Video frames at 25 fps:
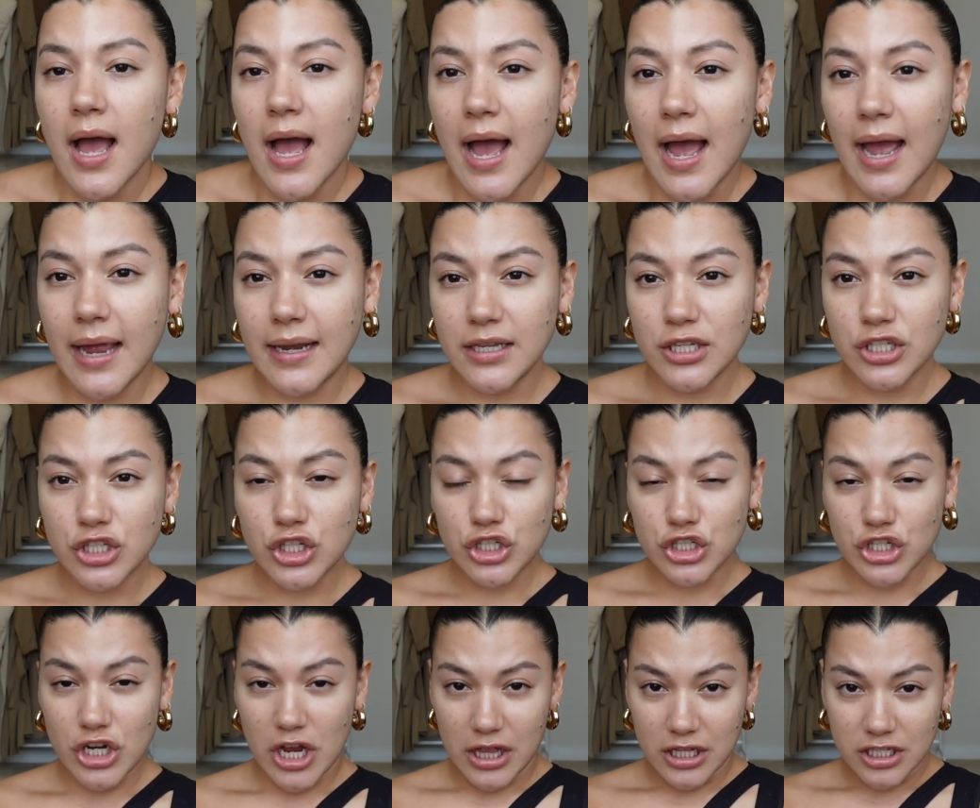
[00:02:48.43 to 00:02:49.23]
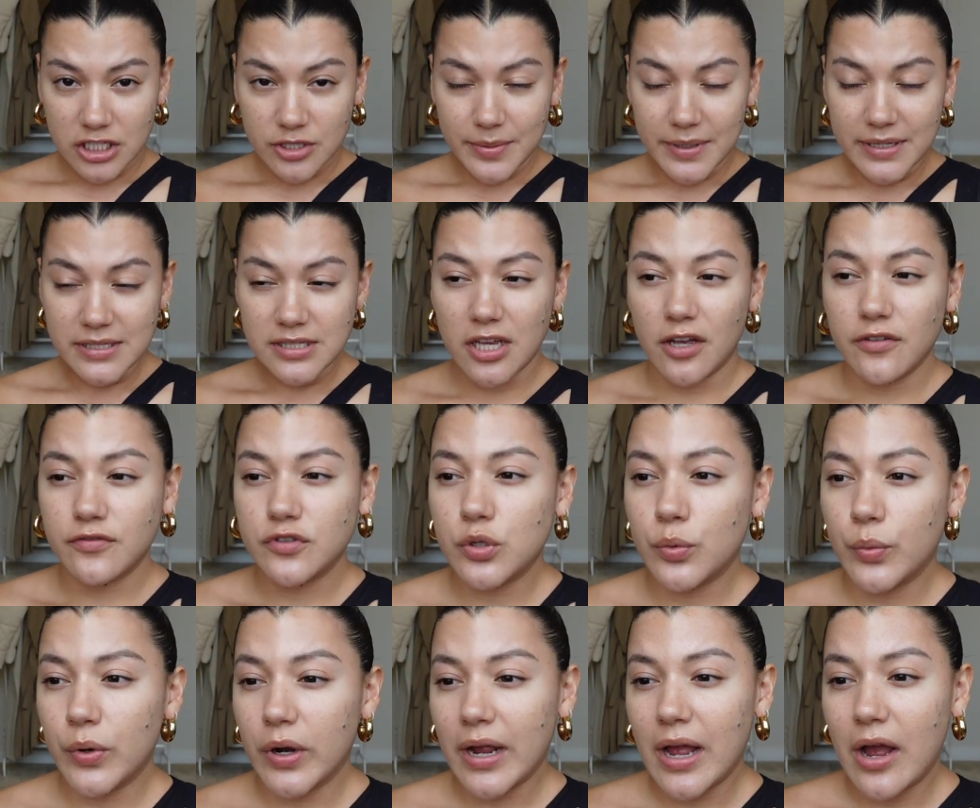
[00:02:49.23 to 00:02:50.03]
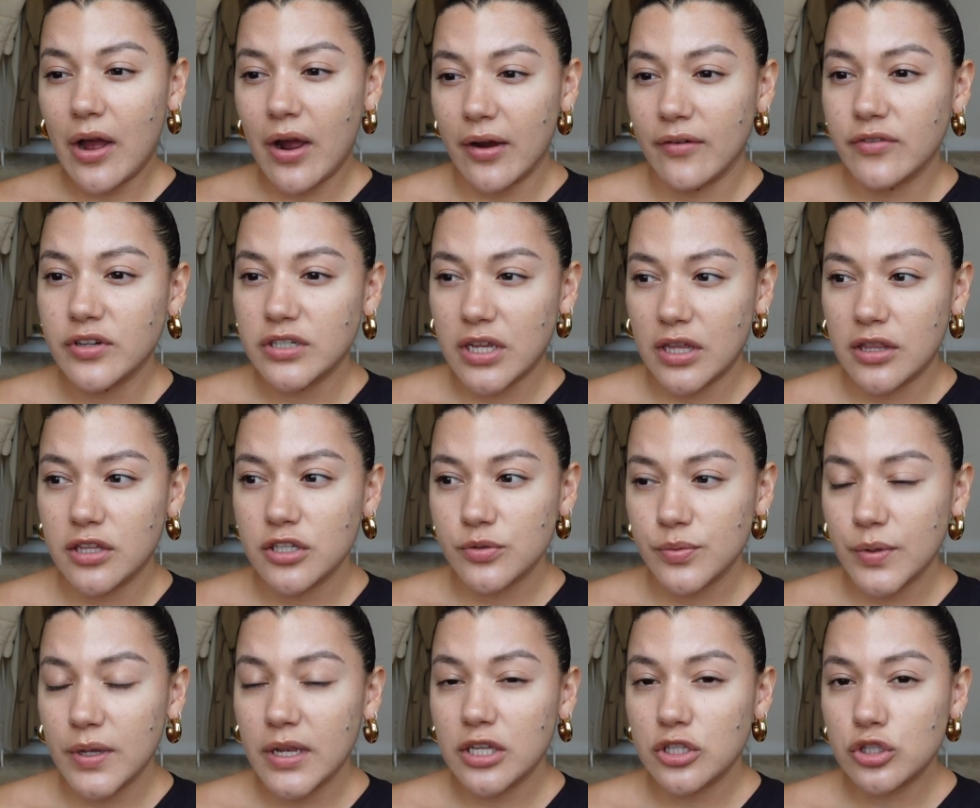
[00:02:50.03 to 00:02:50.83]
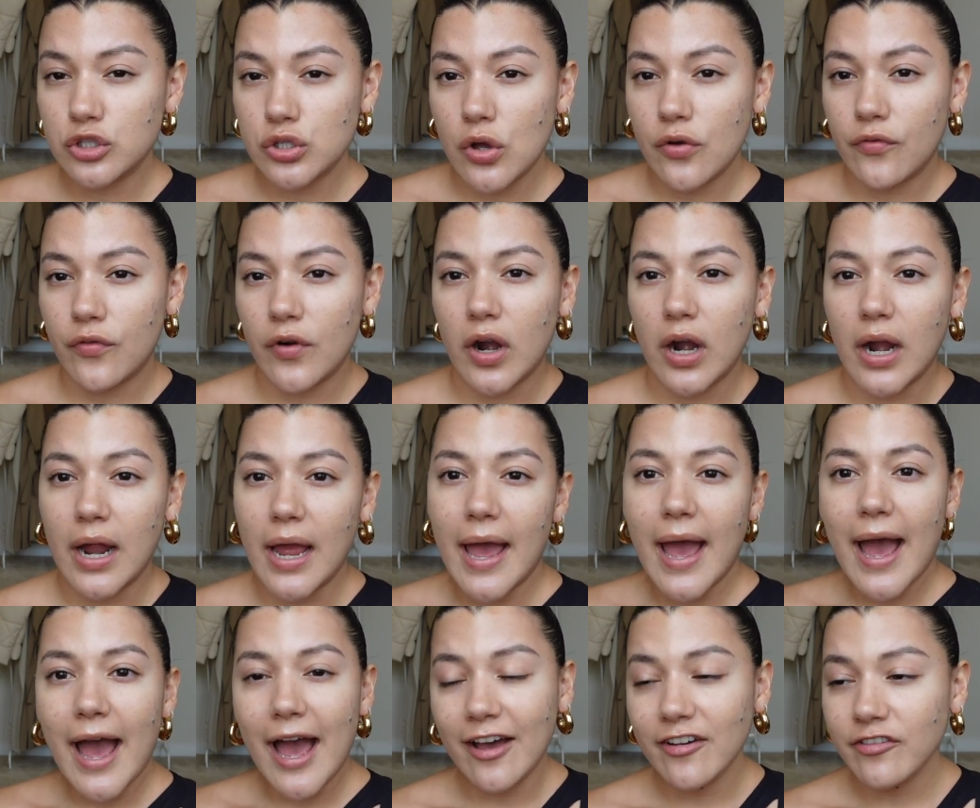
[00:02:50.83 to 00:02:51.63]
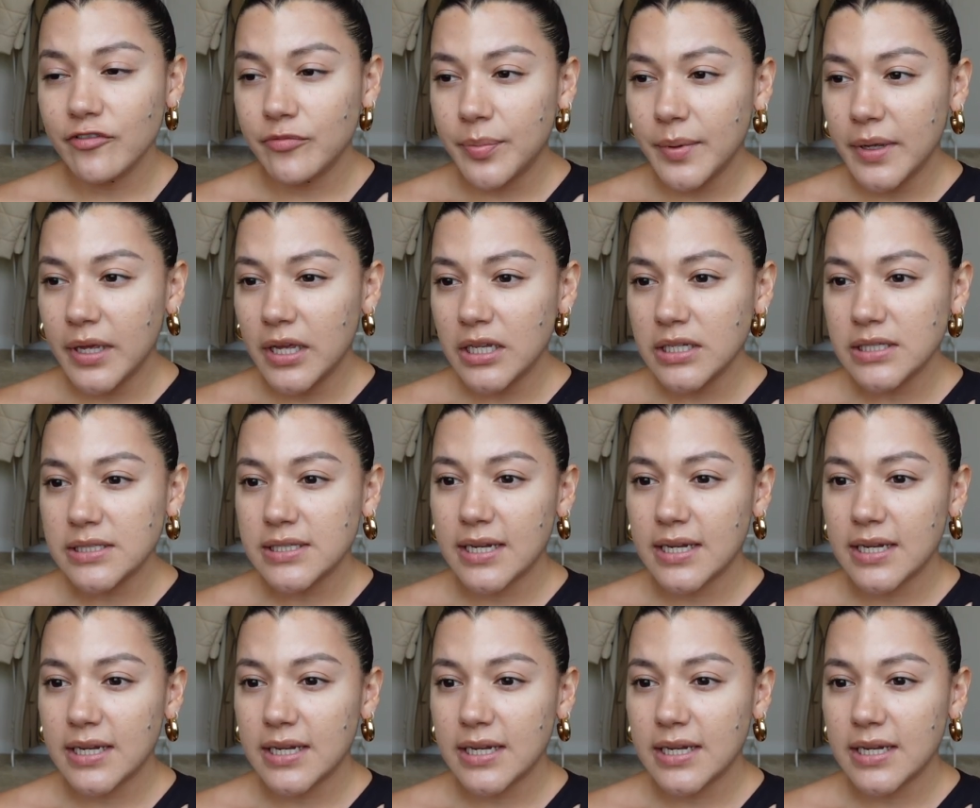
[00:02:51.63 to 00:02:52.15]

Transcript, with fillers: I need to challenge myself to work out every day this week and so far I have been.